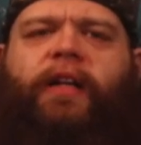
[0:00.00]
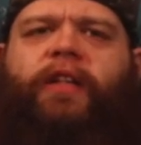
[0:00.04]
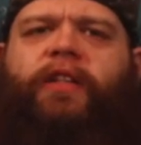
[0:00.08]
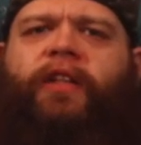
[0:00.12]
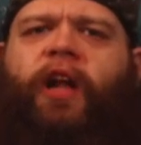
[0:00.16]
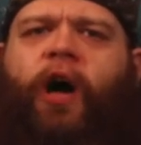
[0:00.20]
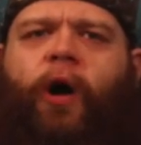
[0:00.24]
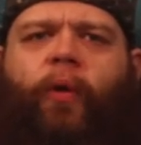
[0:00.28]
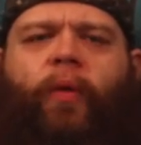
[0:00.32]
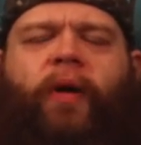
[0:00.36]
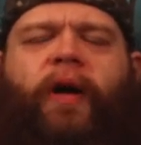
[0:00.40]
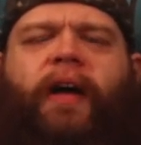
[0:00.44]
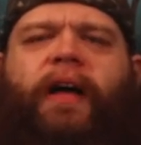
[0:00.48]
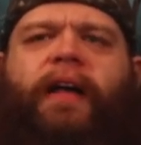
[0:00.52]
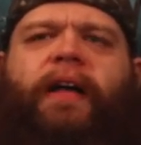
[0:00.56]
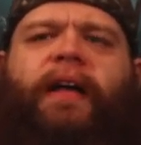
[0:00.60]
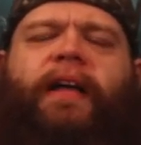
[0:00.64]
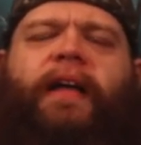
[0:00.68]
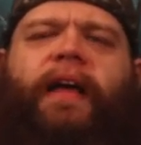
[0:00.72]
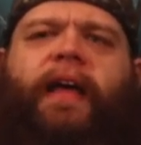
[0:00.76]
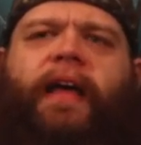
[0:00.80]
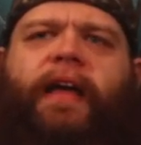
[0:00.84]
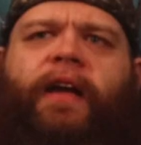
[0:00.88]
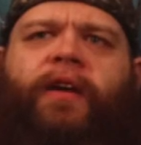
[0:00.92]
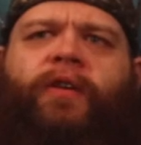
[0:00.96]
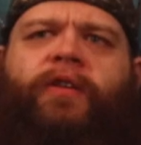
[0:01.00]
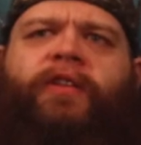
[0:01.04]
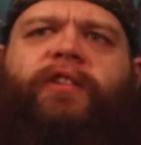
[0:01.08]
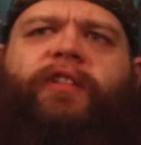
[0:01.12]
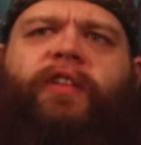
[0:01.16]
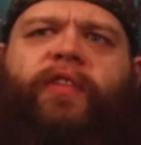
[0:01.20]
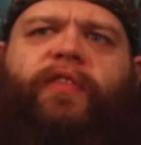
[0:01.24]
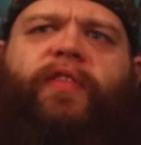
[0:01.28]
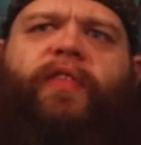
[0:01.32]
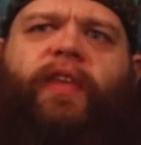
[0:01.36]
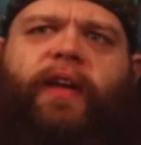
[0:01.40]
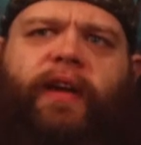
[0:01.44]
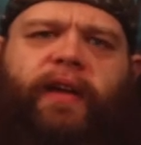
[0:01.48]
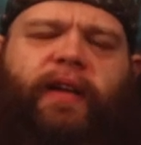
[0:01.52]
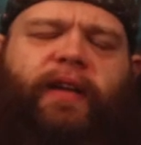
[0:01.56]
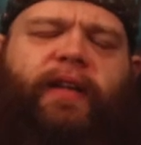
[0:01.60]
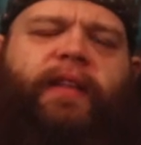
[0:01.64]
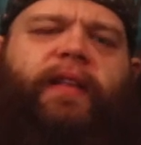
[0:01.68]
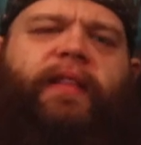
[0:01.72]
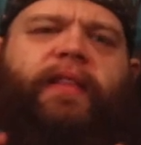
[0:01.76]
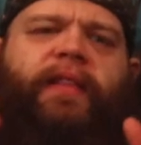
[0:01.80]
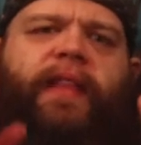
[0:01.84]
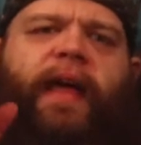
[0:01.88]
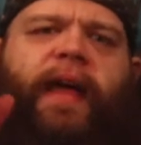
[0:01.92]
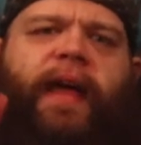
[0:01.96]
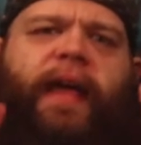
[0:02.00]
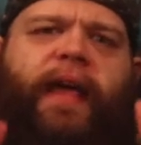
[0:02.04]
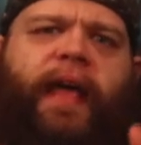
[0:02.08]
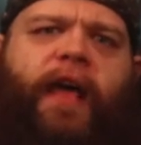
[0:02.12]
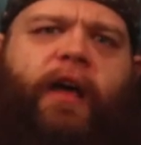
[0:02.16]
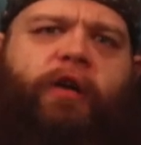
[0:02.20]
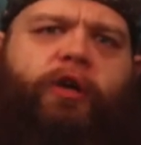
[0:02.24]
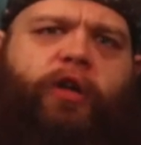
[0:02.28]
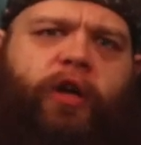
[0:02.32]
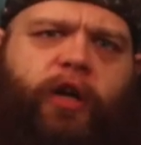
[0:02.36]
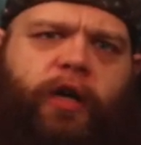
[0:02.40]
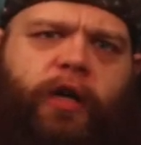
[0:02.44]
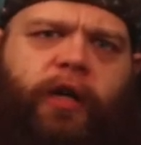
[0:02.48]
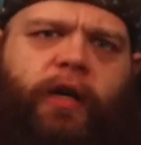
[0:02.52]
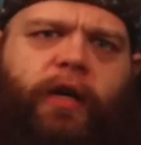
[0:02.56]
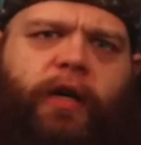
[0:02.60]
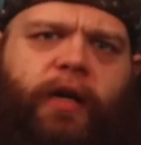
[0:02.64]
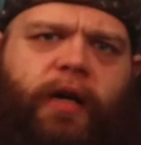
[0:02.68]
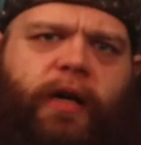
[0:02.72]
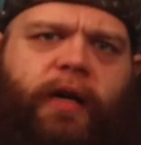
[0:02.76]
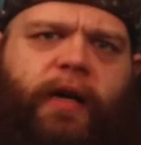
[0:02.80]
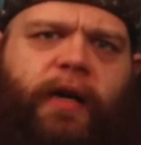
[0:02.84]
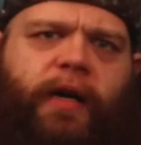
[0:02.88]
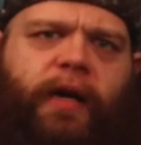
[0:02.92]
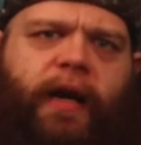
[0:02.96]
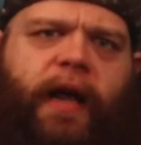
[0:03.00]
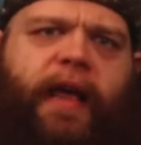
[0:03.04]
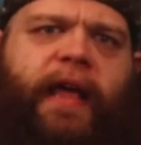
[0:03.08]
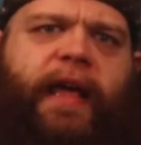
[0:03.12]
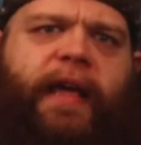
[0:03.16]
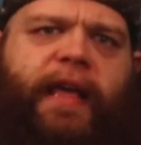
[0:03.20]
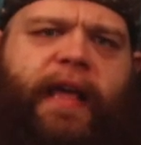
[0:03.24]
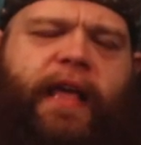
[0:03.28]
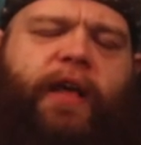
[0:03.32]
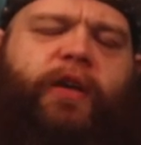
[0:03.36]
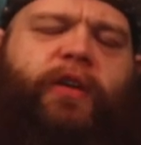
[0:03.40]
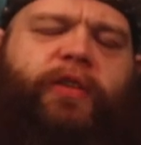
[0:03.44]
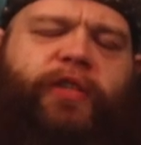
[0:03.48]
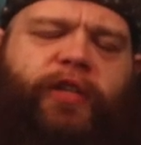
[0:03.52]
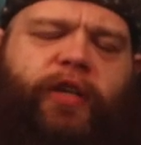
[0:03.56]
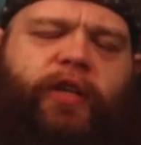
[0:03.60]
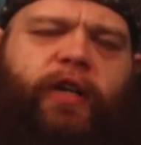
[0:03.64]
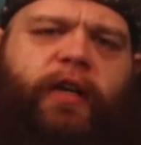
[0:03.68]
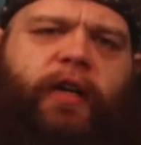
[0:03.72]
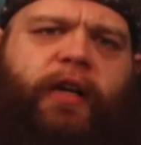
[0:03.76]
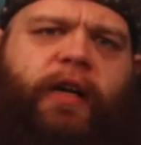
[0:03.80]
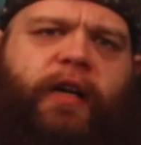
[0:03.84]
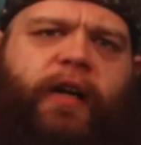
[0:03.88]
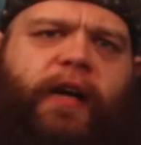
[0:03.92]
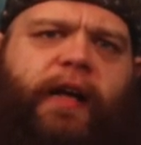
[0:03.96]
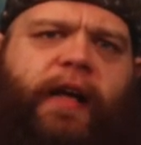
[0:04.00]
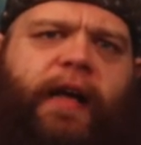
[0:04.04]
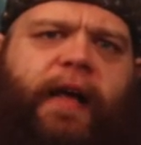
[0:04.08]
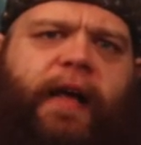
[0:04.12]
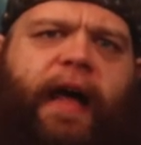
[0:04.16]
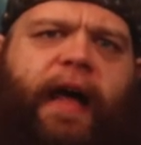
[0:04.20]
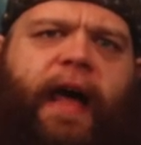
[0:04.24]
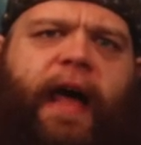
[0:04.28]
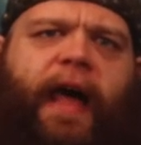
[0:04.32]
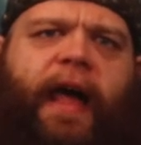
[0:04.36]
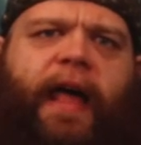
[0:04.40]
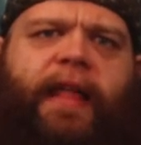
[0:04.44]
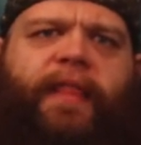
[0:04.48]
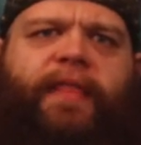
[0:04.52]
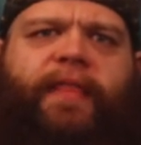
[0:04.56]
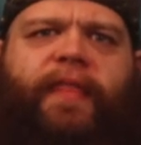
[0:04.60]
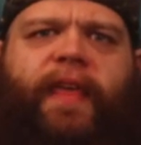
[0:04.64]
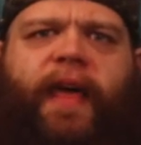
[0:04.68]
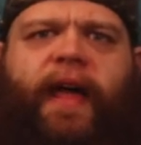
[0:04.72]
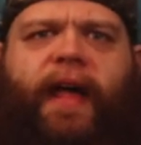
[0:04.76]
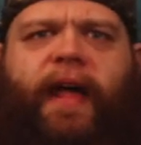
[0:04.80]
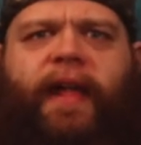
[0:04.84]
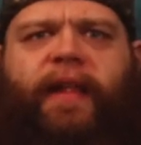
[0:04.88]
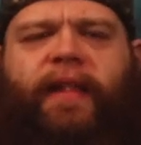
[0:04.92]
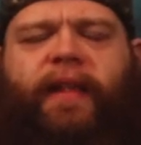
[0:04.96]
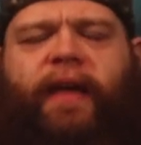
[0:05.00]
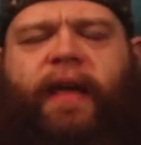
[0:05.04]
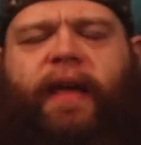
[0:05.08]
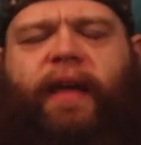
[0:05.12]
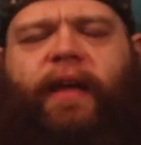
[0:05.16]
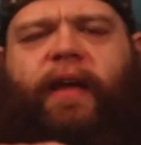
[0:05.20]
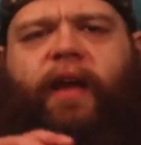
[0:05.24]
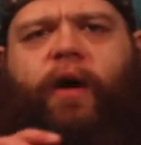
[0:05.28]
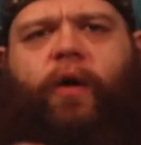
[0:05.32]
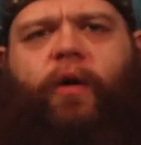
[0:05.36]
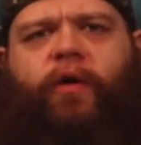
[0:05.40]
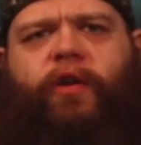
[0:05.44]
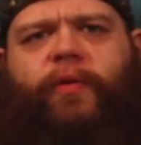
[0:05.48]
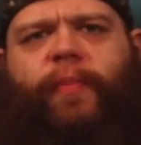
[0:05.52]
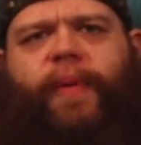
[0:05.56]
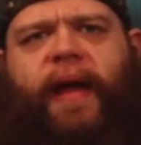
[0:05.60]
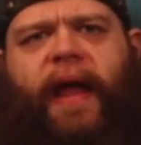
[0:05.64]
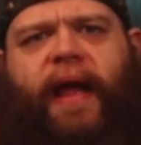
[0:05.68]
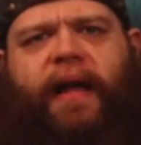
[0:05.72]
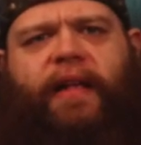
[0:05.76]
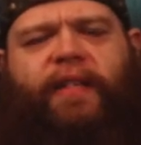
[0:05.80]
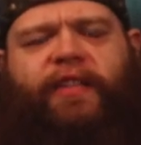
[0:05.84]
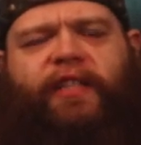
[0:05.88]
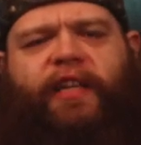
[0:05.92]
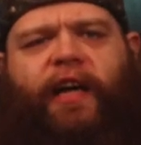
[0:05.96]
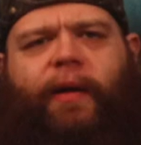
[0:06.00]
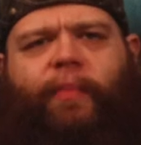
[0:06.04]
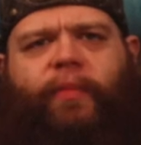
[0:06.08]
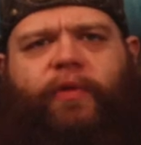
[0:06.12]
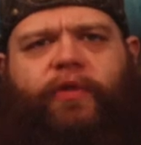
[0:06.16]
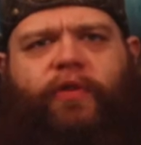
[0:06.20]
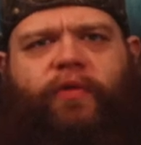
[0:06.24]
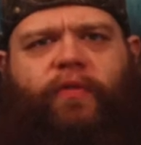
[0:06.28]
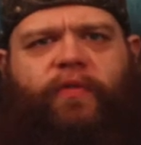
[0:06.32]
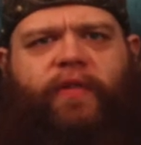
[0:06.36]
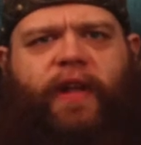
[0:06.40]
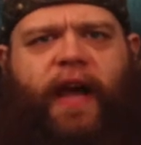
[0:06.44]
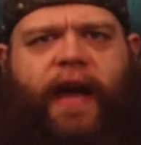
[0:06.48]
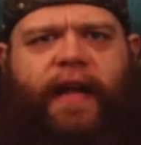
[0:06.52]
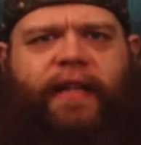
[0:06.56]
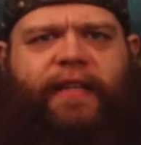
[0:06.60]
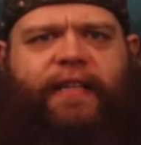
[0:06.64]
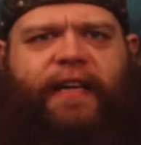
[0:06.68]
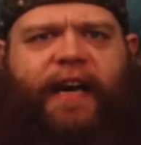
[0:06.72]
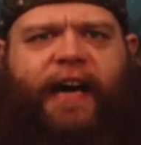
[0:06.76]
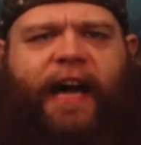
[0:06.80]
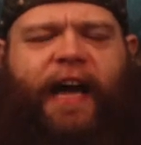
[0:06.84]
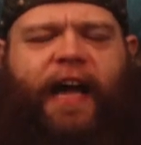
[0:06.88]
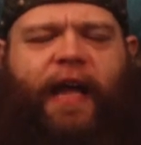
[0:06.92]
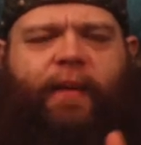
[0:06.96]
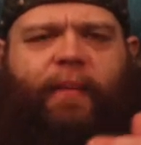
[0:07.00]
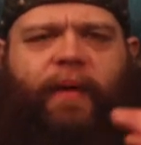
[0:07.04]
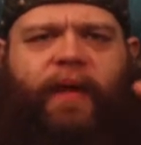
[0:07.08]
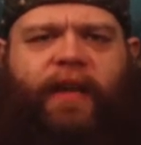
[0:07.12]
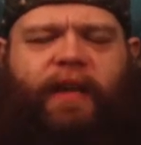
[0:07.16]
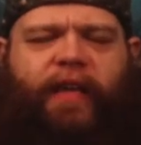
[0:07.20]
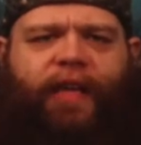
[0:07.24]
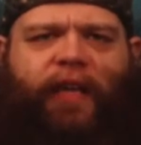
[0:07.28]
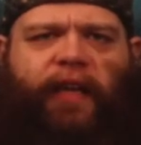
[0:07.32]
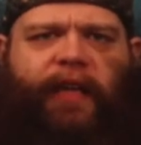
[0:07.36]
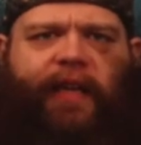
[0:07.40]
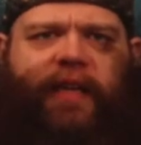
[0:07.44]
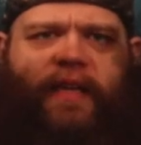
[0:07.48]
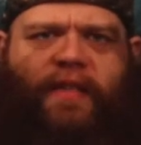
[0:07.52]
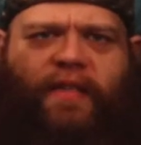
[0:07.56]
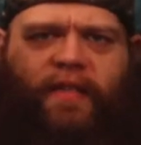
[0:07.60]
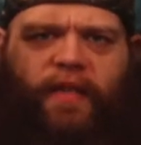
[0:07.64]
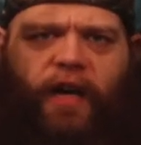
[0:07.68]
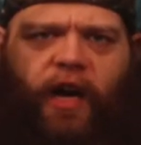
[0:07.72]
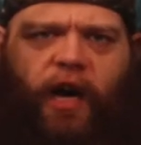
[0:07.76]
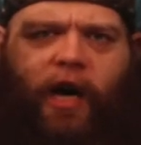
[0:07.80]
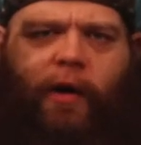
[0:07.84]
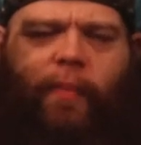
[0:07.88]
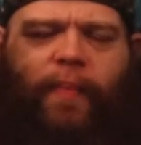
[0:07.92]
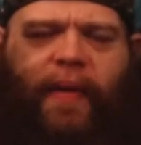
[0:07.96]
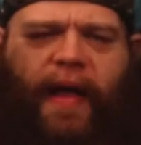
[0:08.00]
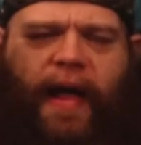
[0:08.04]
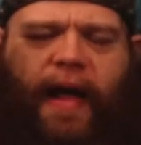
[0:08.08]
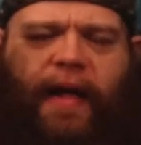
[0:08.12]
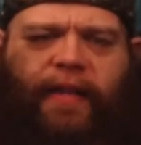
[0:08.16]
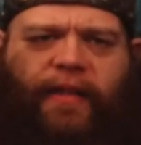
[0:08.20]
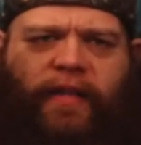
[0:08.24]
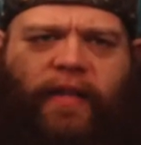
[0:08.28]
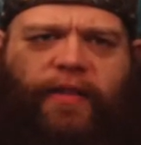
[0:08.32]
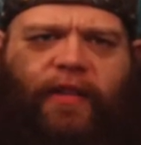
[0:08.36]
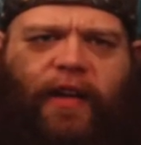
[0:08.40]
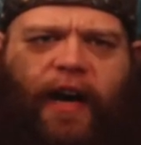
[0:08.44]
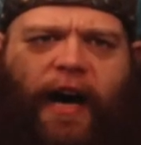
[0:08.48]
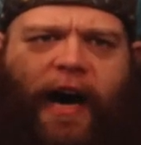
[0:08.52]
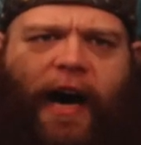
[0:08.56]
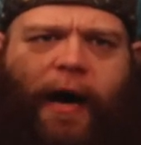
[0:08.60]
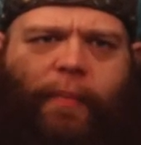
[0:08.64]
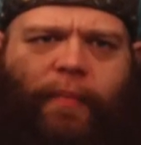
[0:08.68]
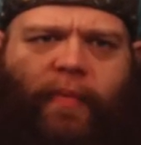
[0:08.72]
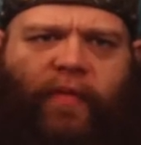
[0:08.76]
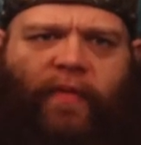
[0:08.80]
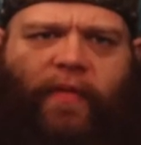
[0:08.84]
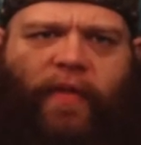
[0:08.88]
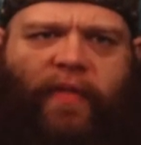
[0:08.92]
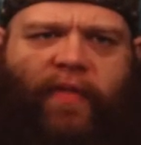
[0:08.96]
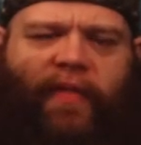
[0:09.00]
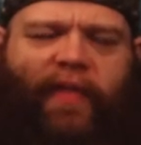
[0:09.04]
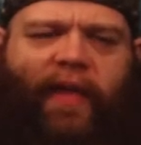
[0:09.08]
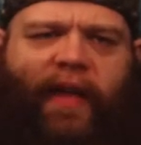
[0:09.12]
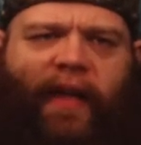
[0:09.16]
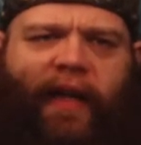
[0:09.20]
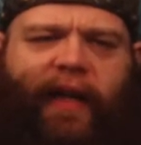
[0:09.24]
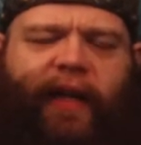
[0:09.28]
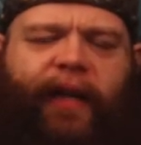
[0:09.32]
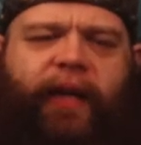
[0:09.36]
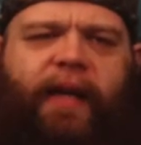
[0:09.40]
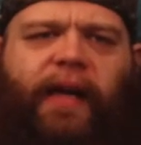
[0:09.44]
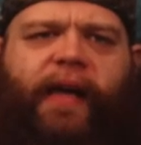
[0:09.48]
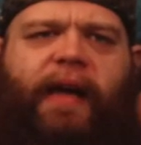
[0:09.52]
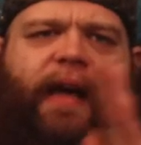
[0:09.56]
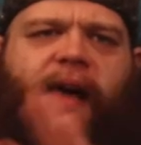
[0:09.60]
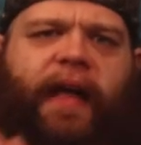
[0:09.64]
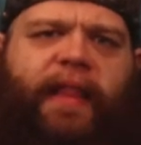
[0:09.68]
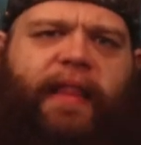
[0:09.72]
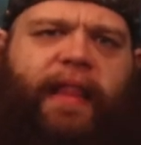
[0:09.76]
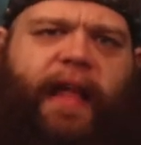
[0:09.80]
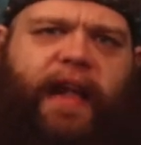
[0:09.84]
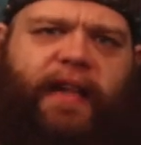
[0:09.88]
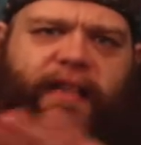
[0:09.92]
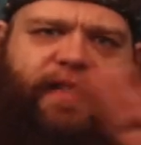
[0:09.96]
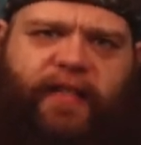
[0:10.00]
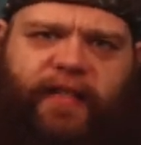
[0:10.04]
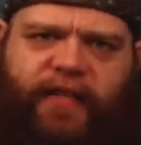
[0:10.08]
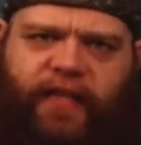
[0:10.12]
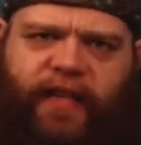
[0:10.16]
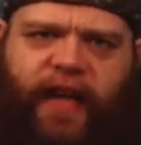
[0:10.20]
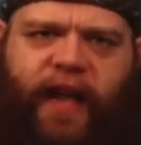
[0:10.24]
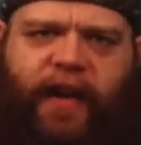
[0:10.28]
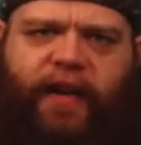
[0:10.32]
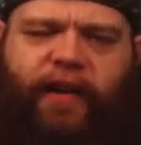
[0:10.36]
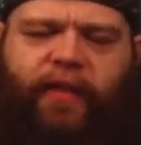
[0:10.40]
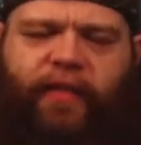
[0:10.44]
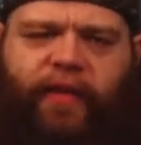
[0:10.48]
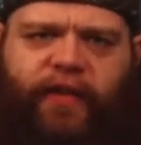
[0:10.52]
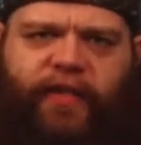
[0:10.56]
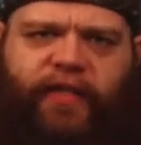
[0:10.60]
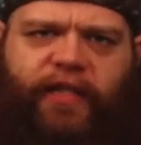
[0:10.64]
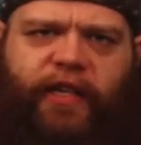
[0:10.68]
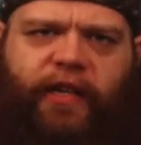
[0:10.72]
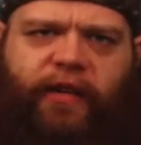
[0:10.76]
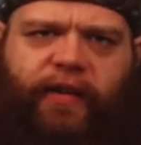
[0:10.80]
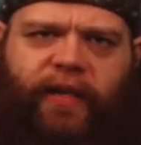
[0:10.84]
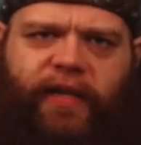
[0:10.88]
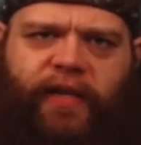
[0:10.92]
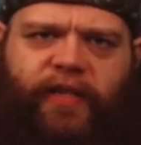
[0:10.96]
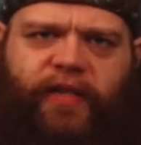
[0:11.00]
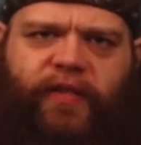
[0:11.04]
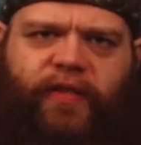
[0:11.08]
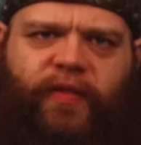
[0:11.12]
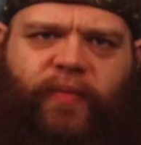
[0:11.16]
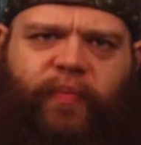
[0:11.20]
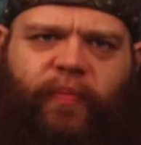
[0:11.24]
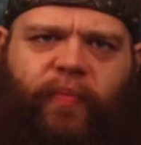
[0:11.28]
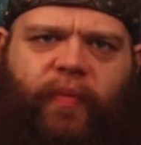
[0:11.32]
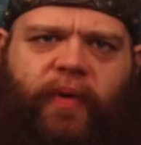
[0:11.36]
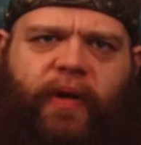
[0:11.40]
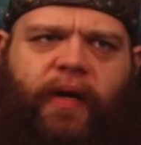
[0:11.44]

No, here's the thing. They kill her, he kills her, and then it pans up to nighttime, and he is up at the top of the thing, and that's this end of the series.